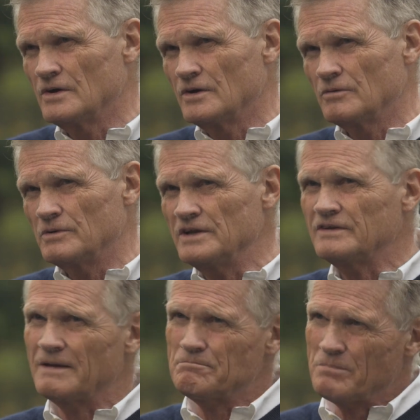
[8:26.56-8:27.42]
We need to
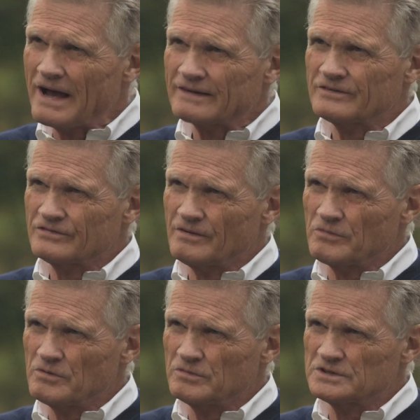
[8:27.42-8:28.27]
get back to
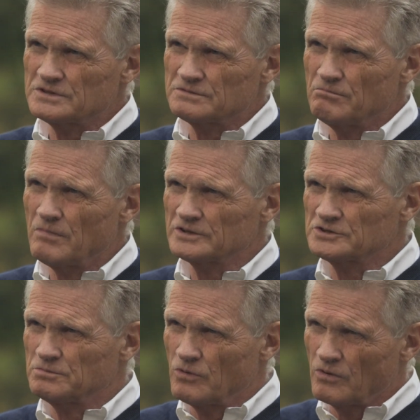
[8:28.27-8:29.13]
something which is
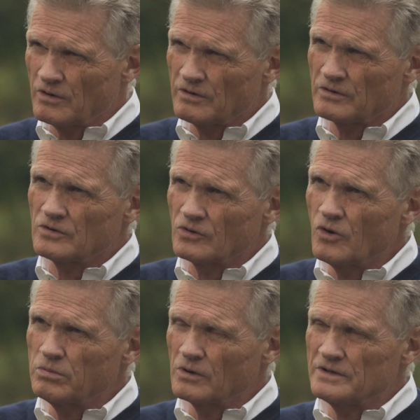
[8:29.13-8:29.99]
much more
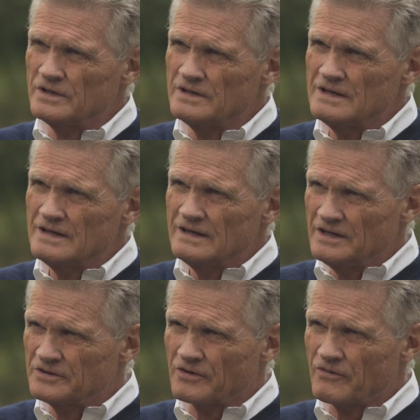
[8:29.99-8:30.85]
globally
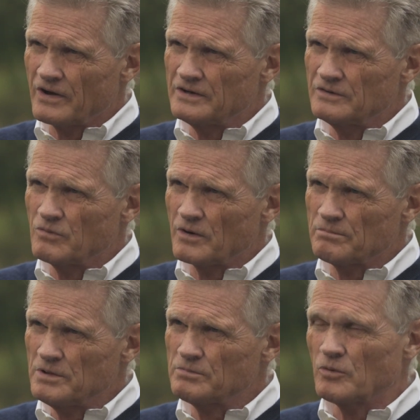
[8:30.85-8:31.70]
integrated, where
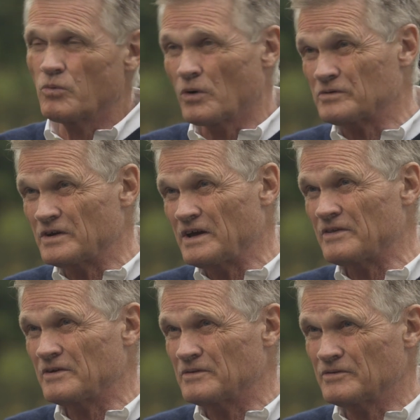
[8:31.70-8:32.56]
people work
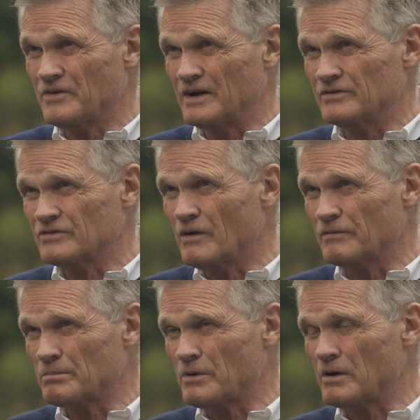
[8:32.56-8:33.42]
together to try and solve
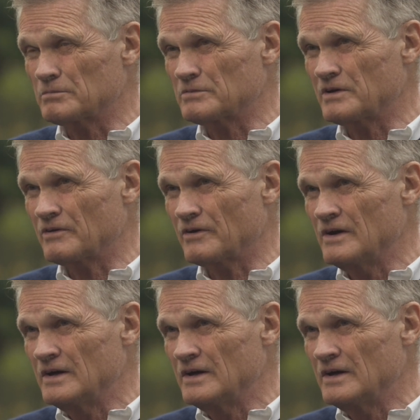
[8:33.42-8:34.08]
the problem together.